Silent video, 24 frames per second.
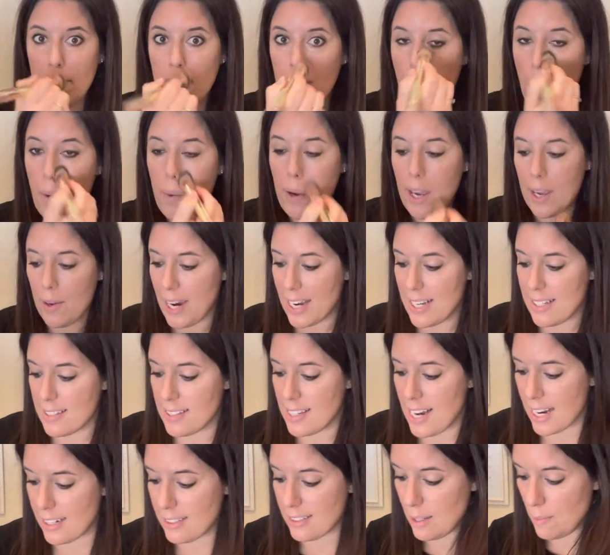Okay, you guys,
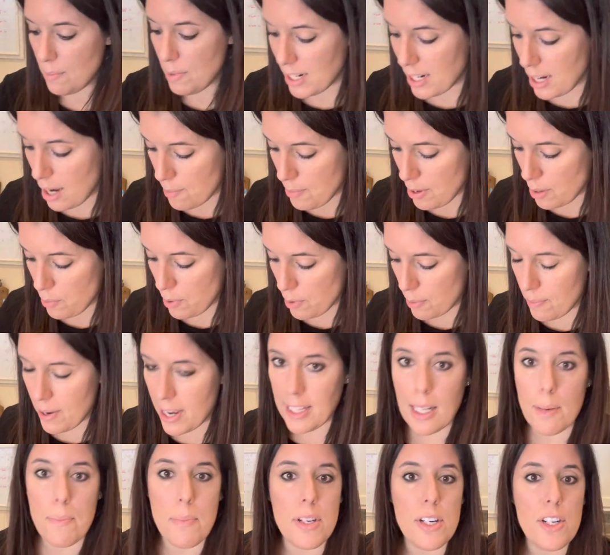next I'm gonna come in with my
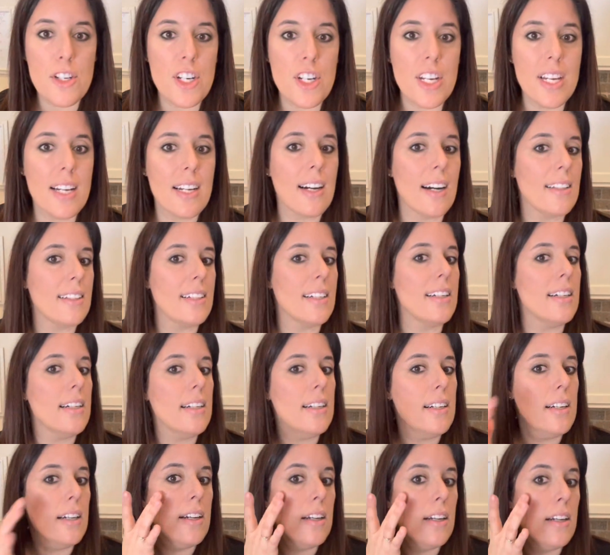lip and cheek
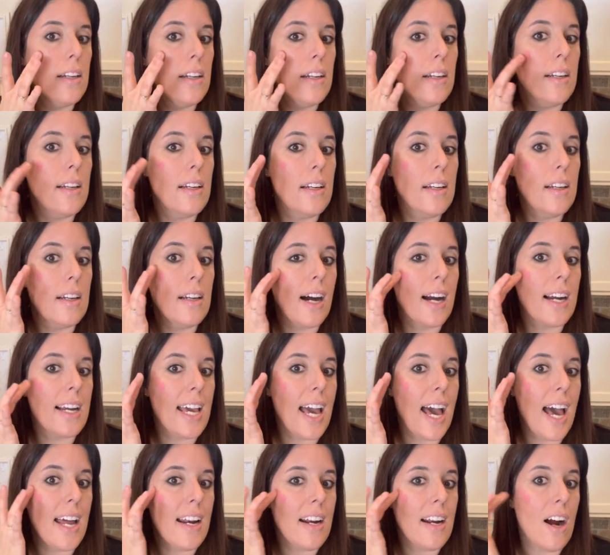color.
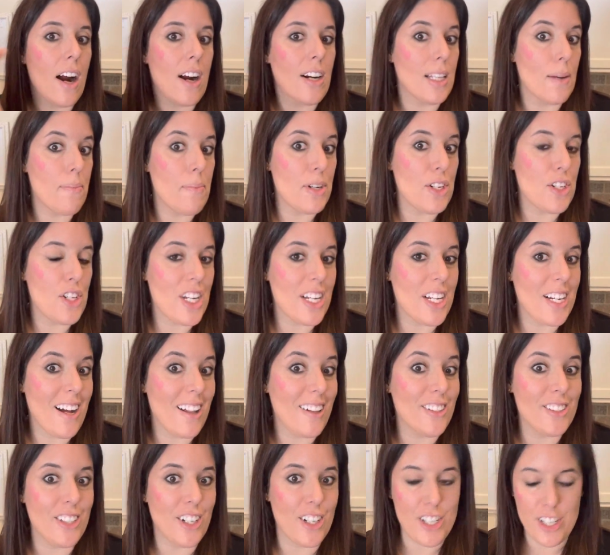Again, our lip and cheek
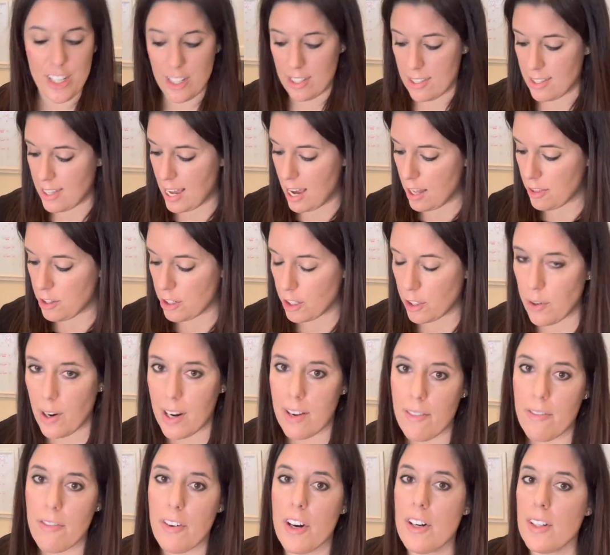colors are just that. They're
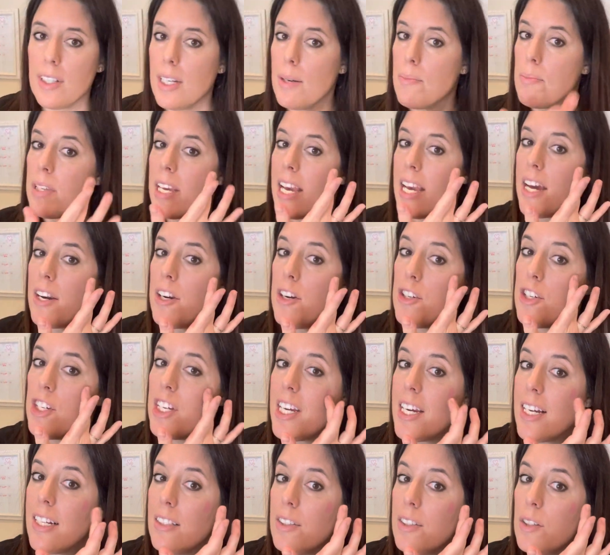great for your lips and your
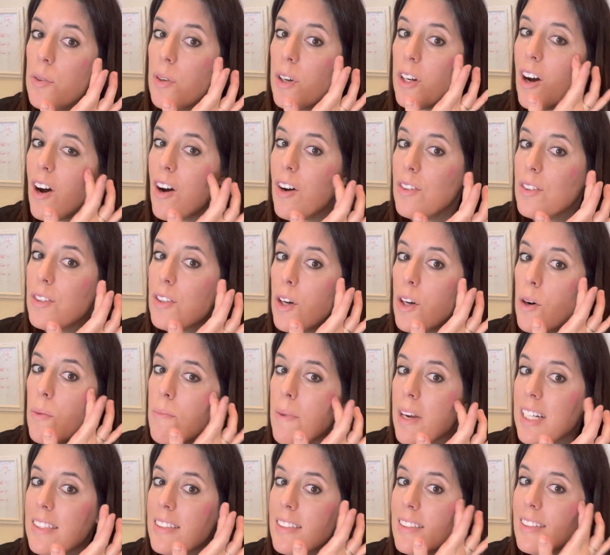cheeks. You can also
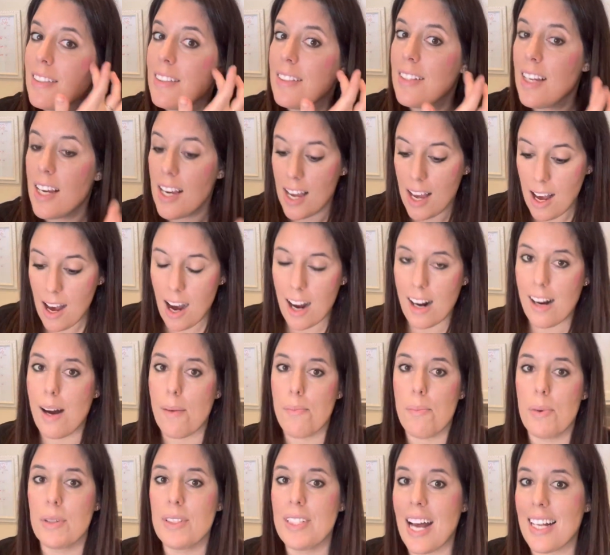mix a
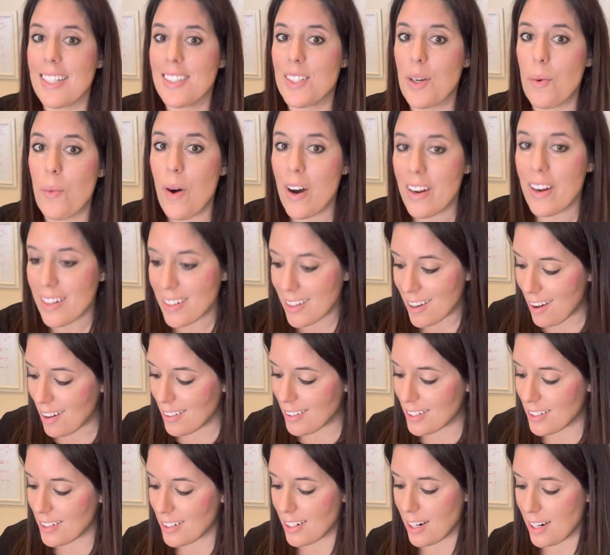couple dots of one
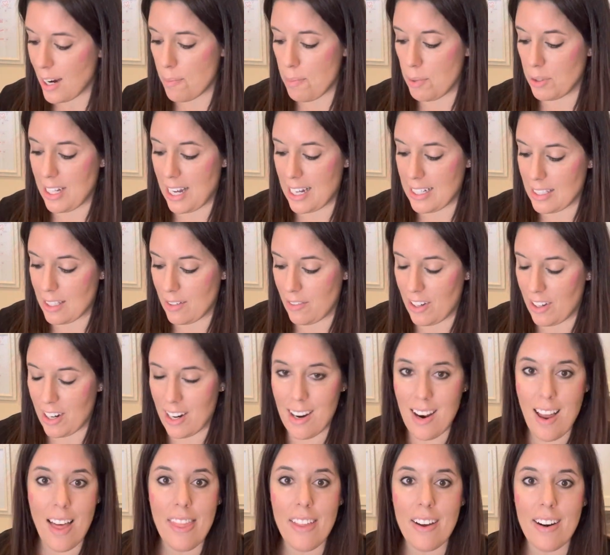color, a couple dots of
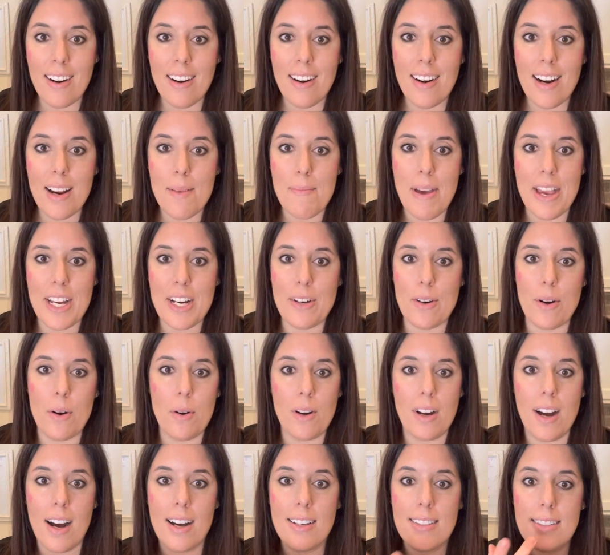another, and make your own
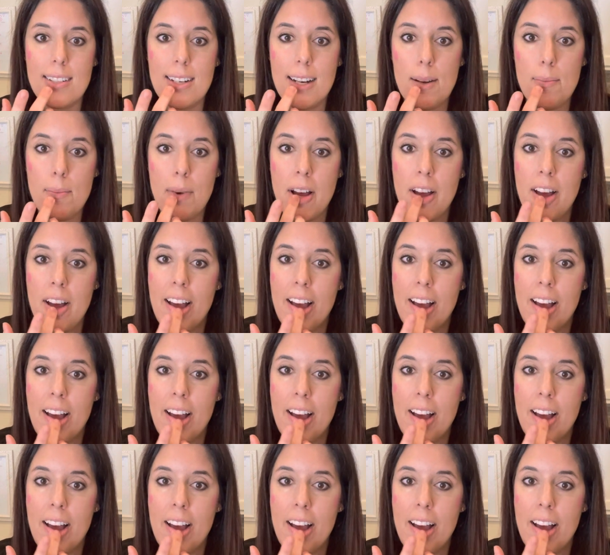custom.